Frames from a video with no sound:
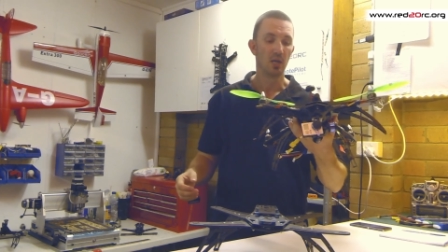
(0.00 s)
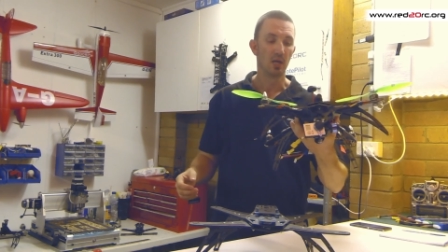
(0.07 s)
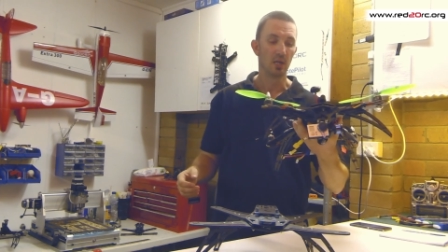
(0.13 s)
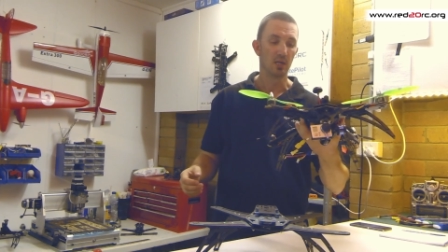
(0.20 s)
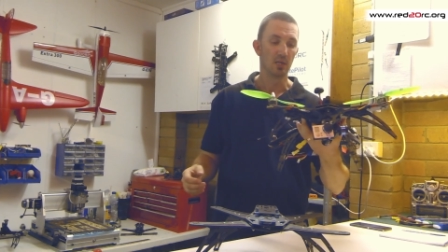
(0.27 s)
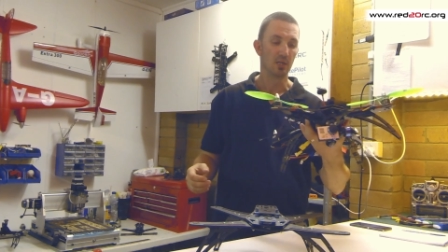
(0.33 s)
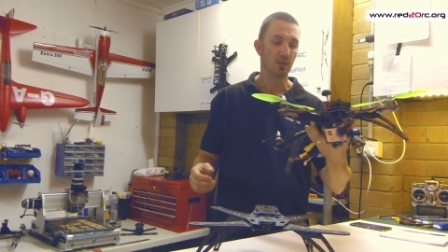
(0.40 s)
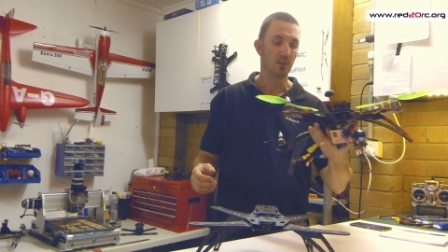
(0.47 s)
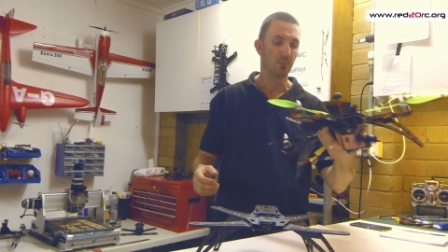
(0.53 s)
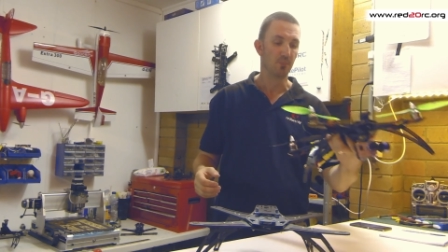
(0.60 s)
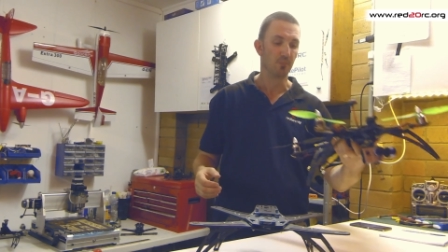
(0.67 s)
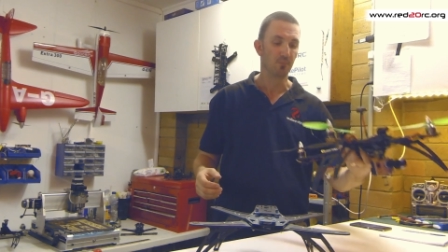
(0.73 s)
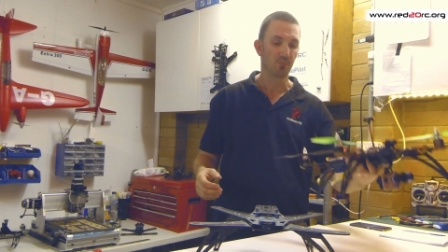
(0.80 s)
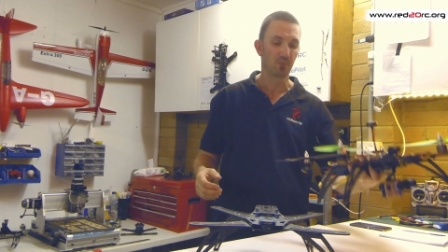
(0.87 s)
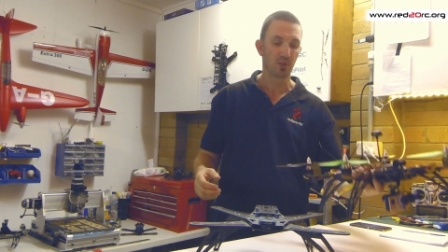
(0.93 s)

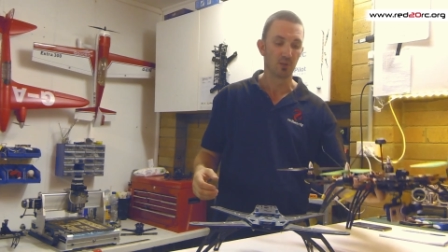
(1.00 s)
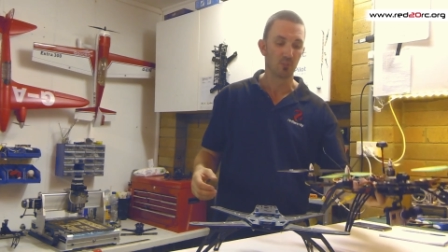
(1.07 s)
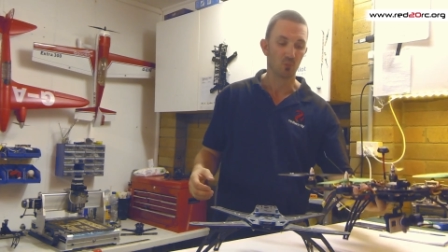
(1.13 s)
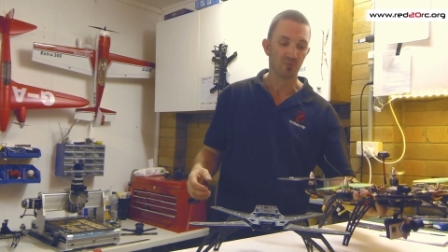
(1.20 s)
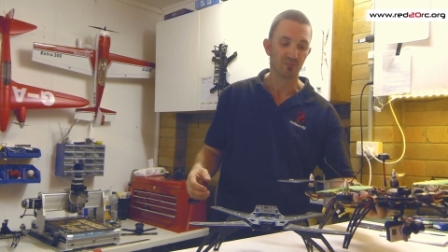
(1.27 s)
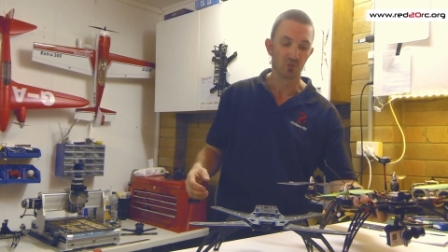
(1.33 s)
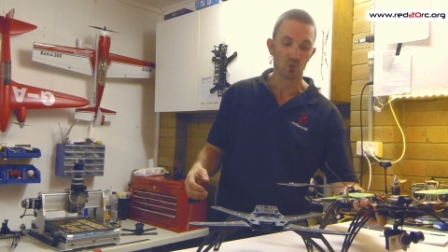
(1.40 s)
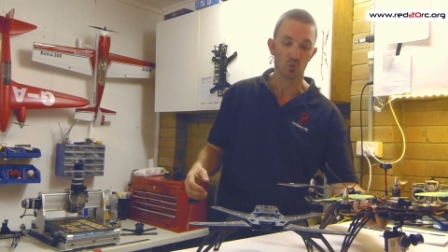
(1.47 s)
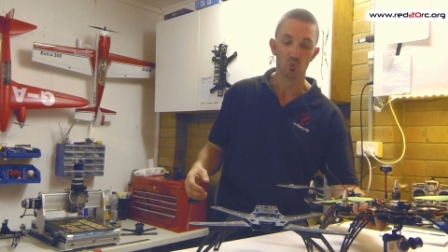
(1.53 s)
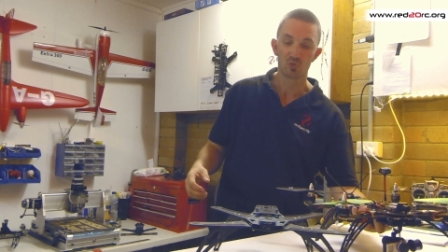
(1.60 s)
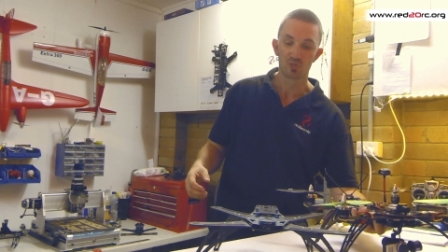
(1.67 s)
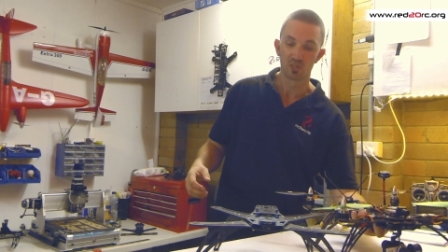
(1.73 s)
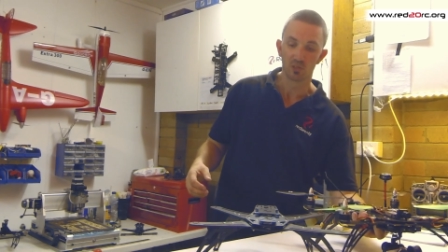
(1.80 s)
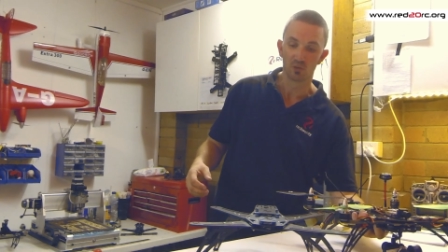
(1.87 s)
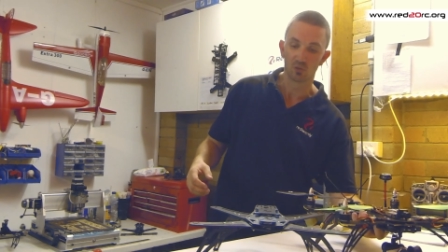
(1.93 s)
Um, and we've
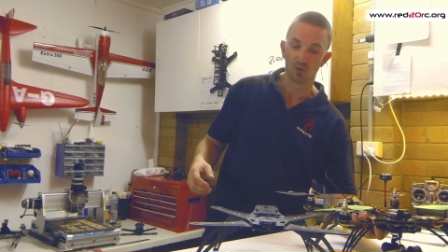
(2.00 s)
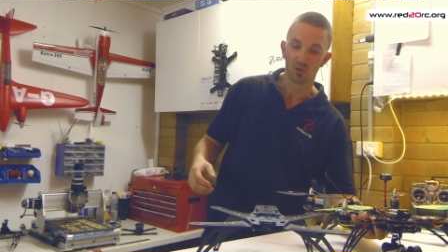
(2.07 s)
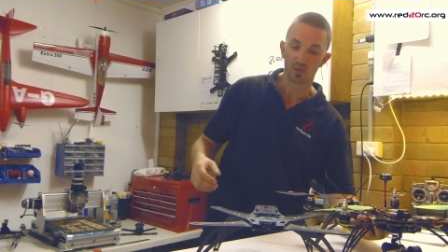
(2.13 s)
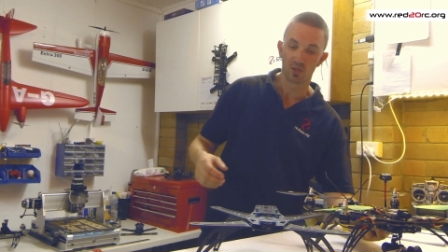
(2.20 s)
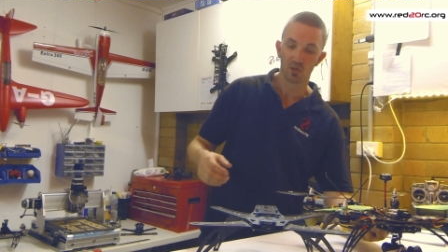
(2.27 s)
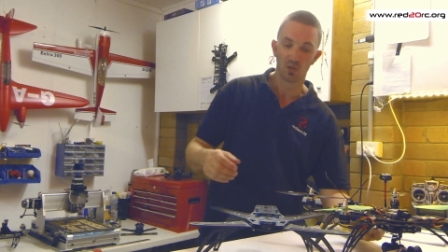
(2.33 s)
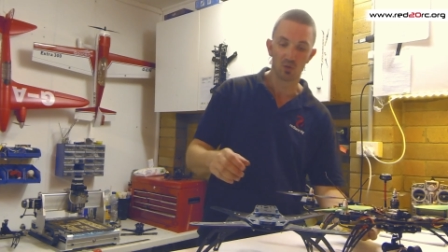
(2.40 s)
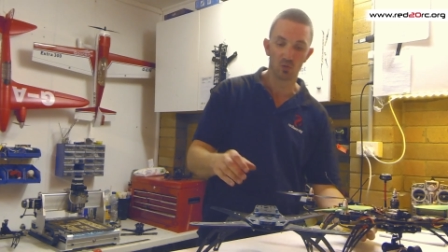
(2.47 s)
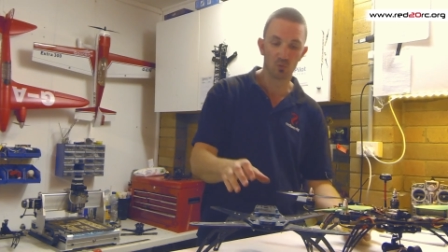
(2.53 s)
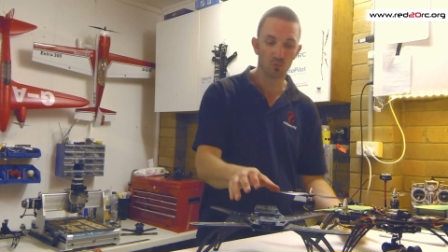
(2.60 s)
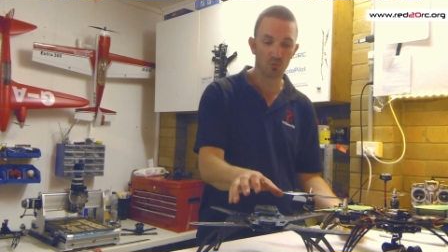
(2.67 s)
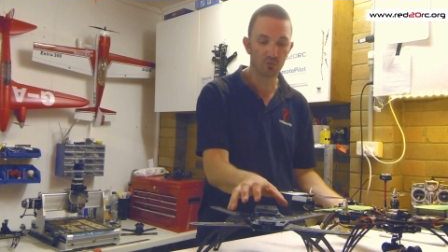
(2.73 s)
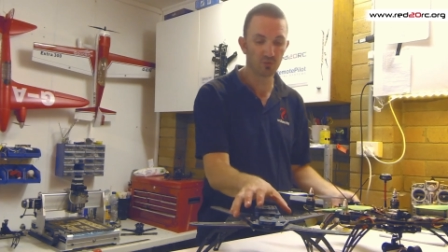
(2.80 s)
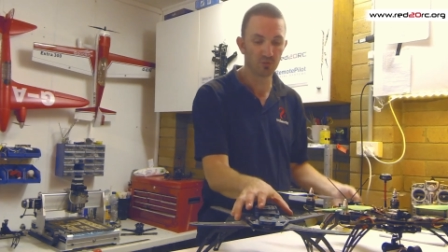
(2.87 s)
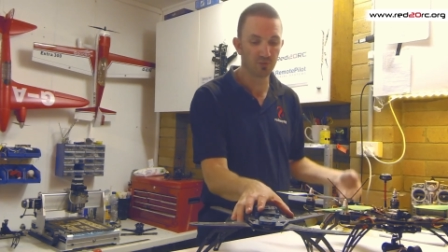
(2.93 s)
also got
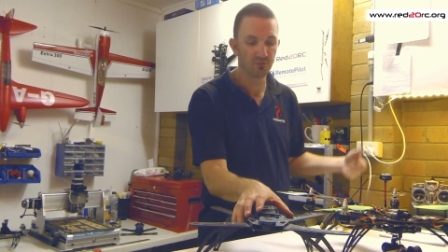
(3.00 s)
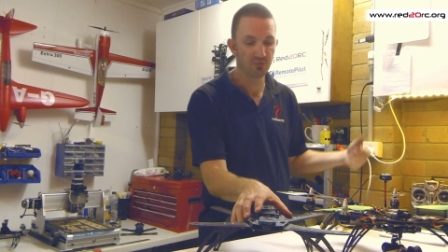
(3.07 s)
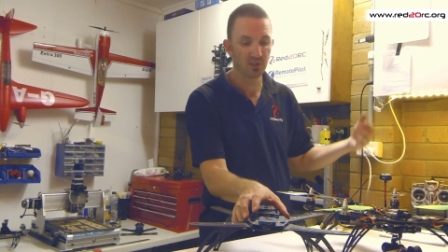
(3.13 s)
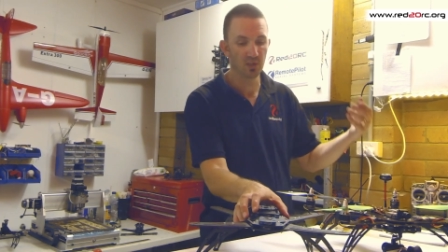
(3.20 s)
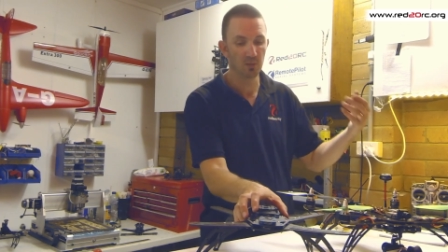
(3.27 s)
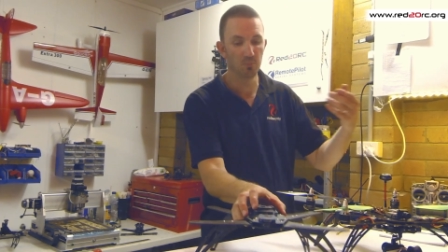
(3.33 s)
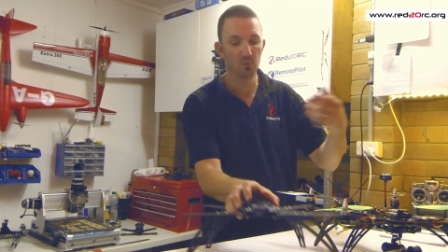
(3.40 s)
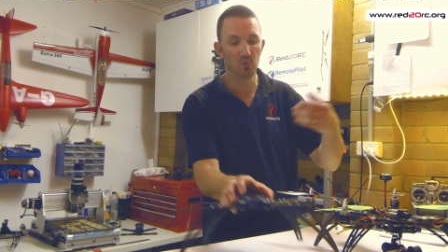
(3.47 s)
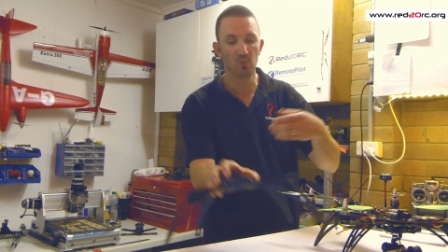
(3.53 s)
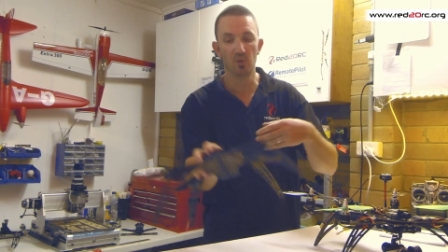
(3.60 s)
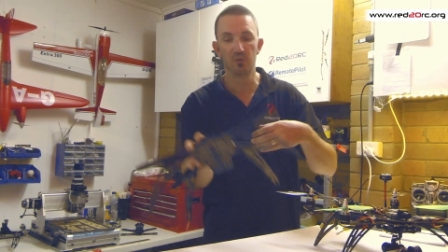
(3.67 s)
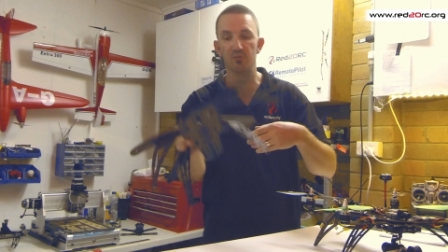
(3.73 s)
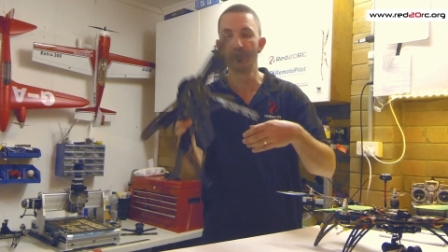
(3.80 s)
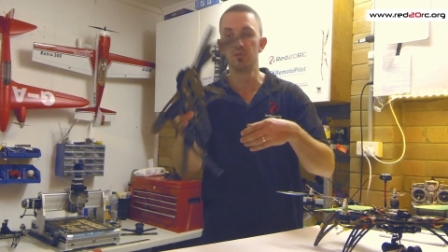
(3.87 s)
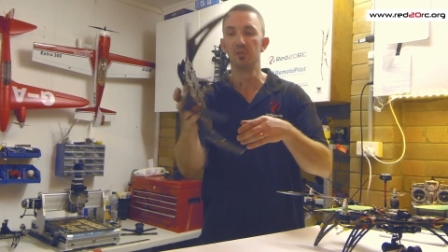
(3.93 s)
holes available
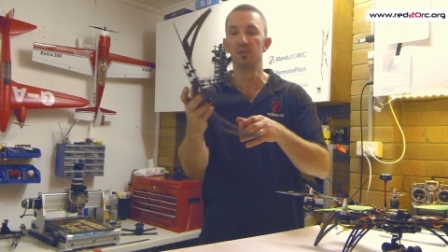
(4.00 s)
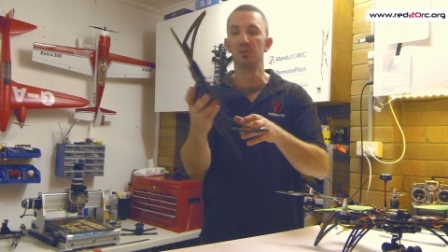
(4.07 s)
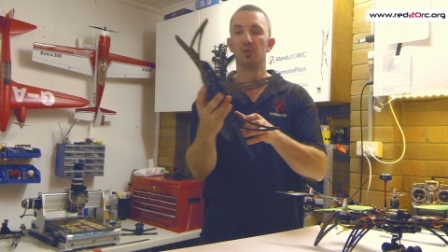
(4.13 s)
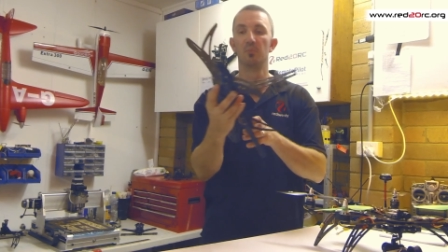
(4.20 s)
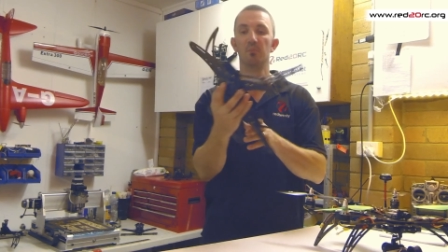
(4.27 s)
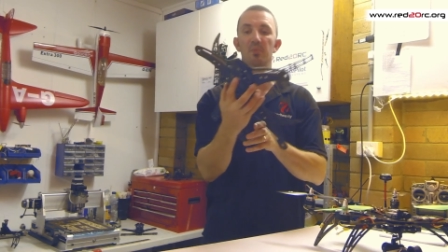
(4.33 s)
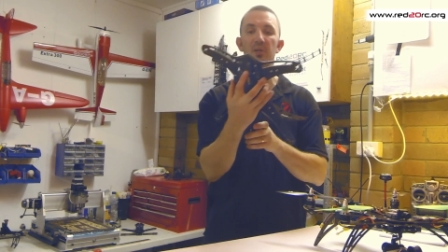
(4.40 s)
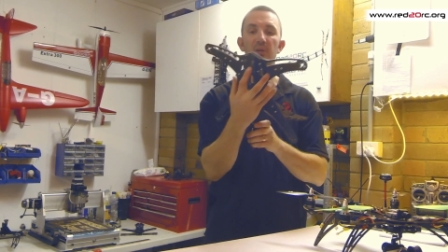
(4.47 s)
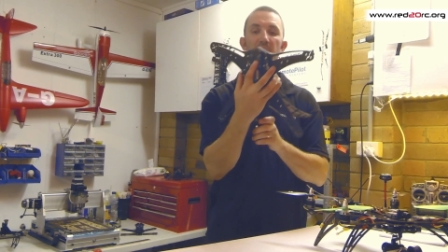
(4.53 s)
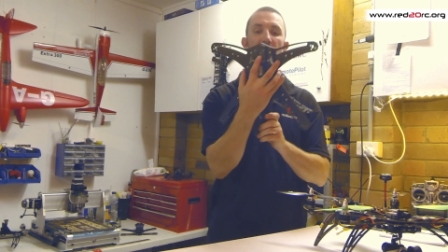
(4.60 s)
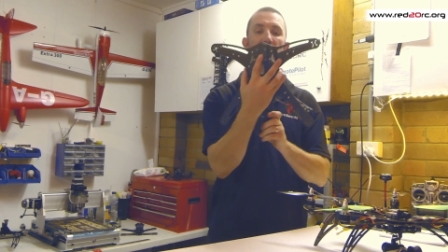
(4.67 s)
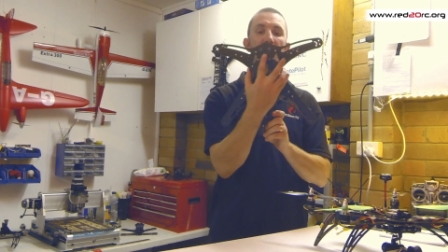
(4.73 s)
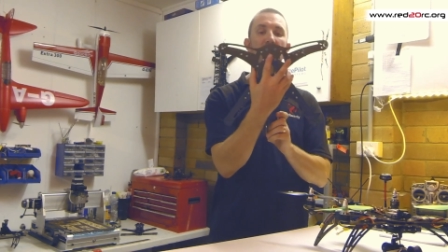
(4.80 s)
so that you can mount